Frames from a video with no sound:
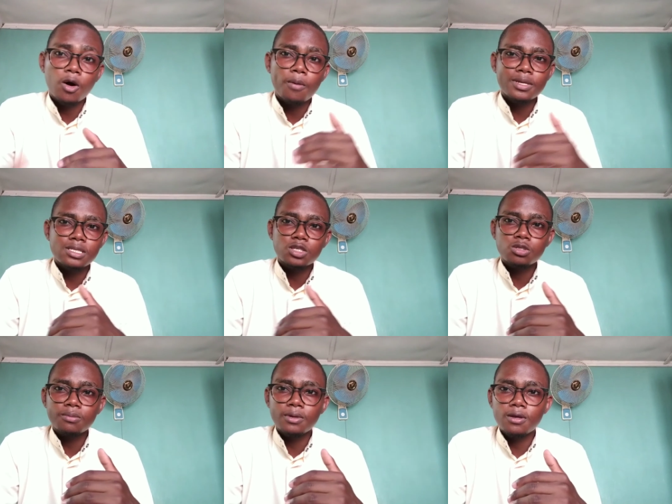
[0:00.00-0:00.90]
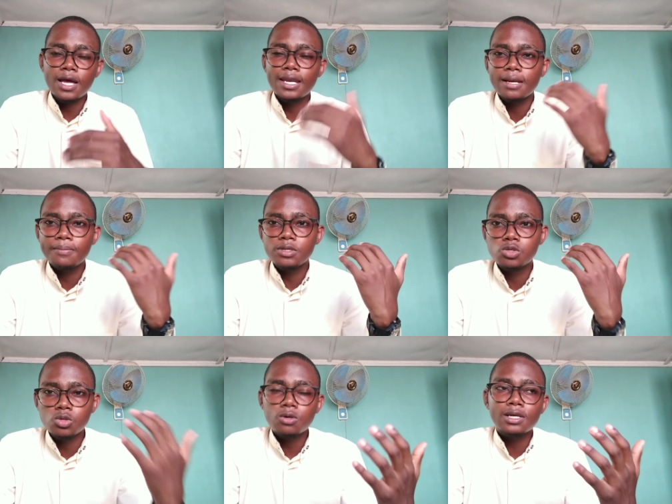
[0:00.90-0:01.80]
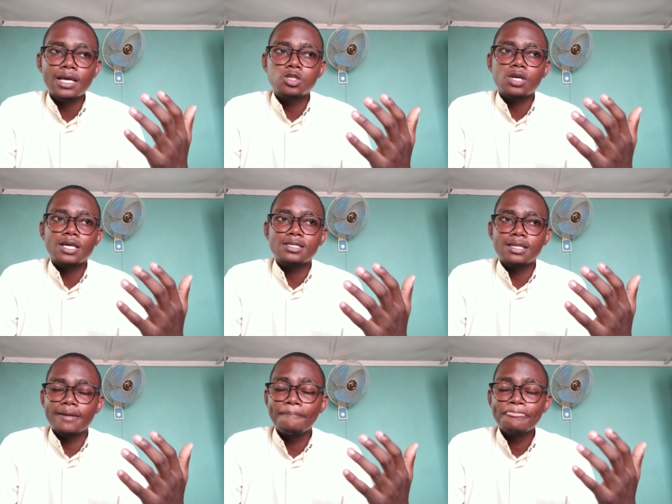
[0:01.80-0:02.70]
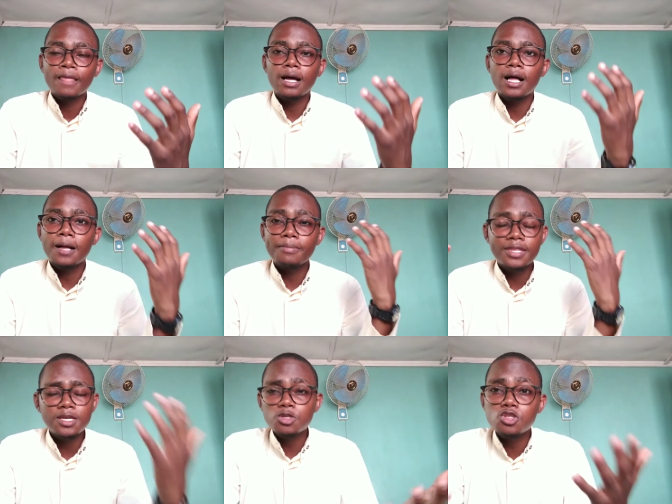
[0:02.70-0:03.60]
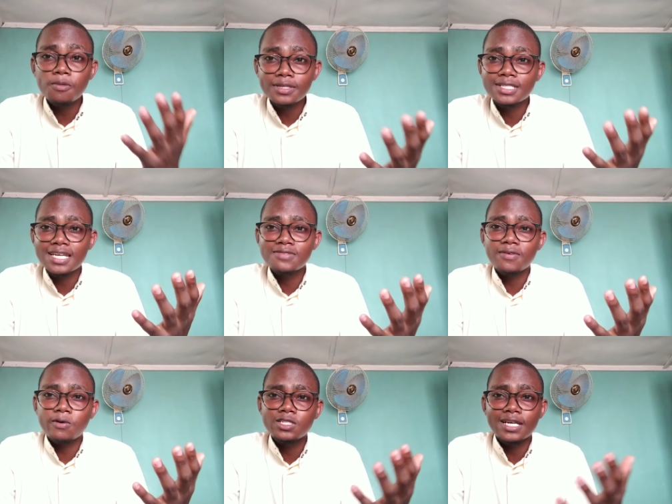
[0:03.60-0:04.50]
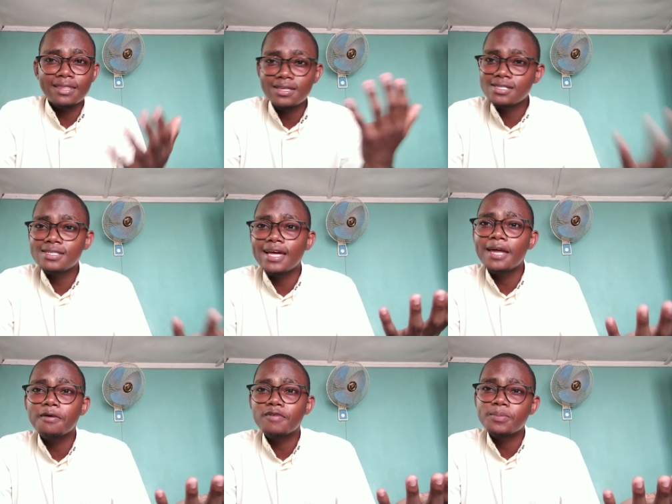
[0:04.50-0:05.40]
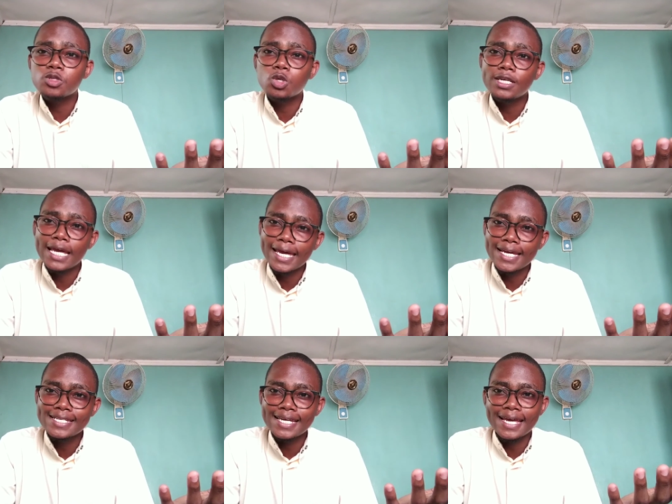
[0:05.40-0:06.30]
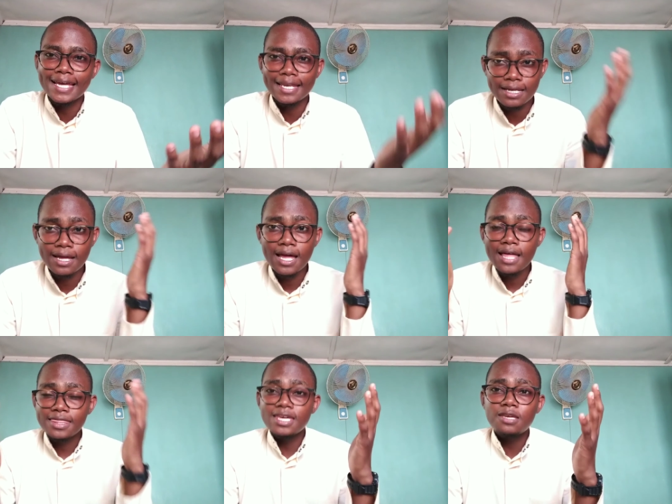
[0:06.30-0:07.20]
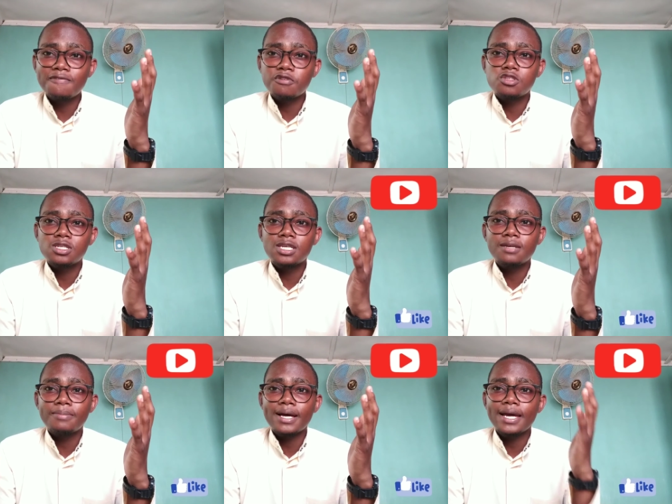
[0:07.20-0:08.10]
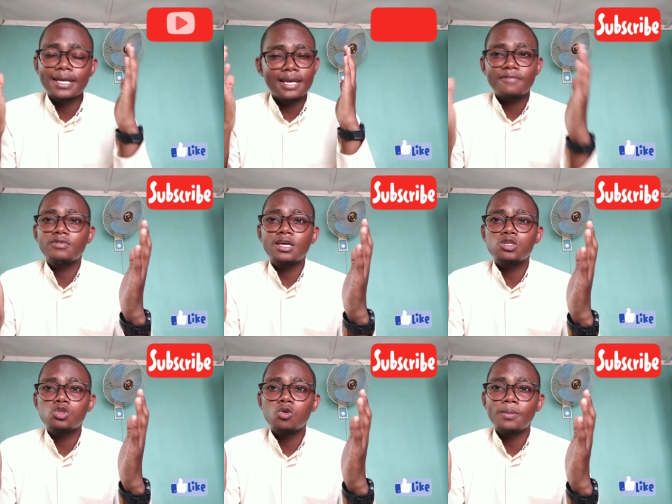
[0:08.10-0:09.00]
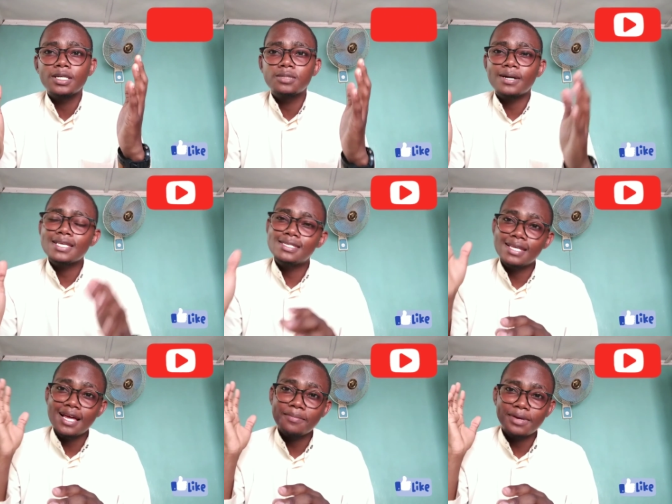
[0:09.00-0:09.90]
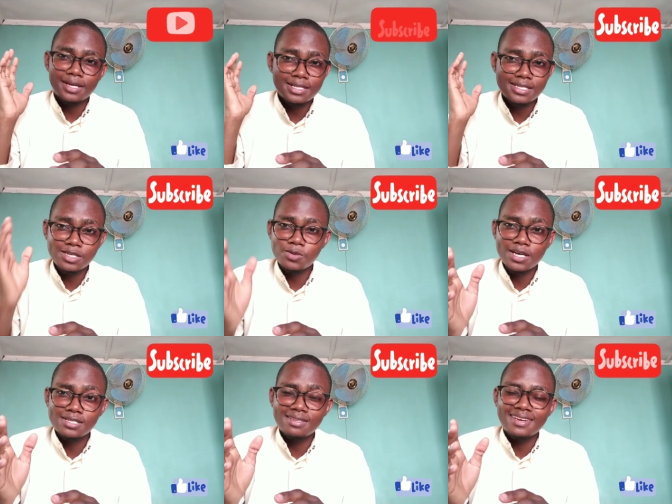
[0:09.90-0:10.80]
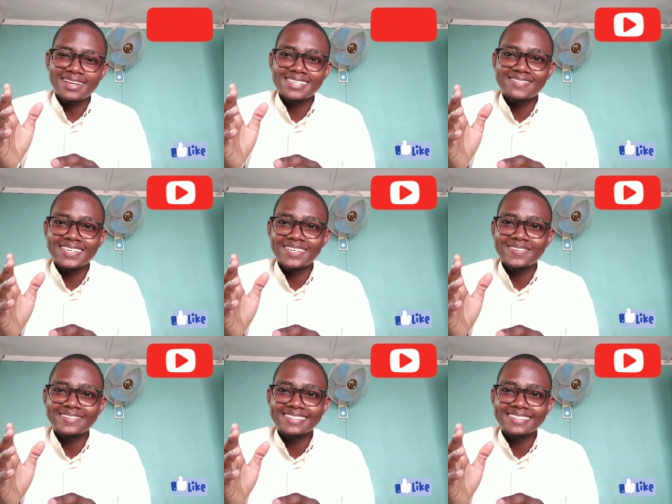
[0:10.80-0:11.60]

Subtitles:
comment section below, and I'll be so glad to answer them. Thank you so much guys for watching, and this is the end of episode 8, and thank you for sticking by, and I love you guys so much. Ma'assalam, and I'll see you guys in the next video.